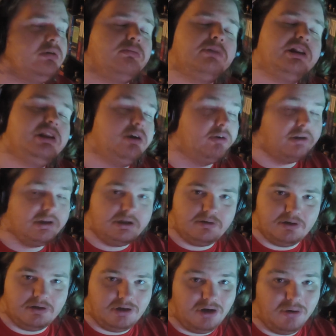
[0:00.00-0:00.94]
clearly
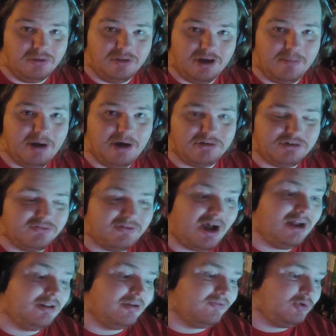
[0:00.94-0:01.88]
didn't know the amount of
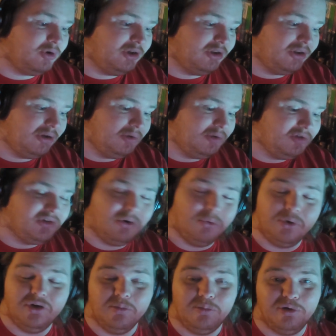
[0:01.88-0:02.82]
olive oil he was
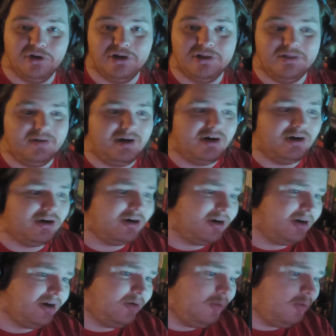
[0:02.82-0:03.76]
going to put in
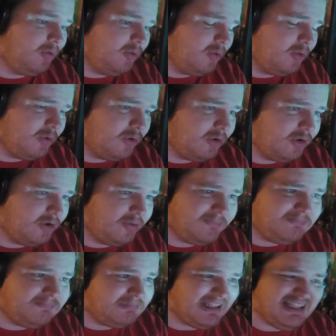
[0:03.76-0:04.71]
there,
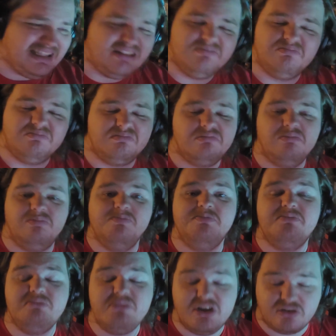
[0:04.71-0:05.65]
or he
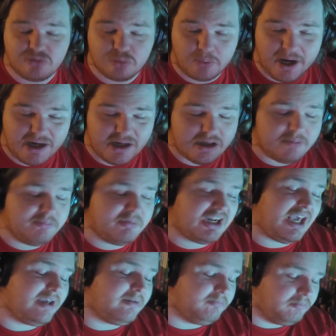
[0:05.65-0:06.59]
misread it,
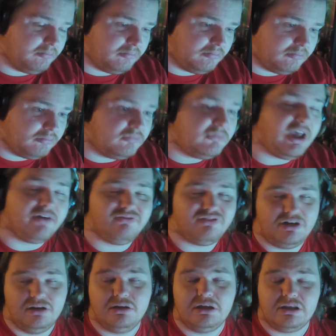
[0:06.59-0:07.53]
but I
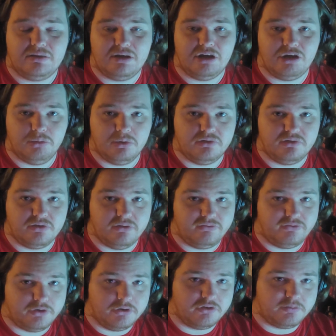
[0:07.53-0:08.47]
definitely think it was the
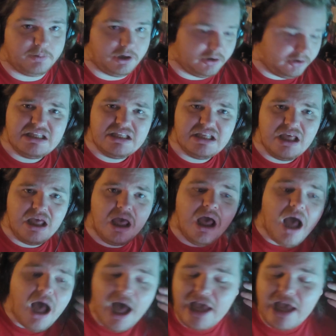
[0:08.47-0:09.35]
first part. I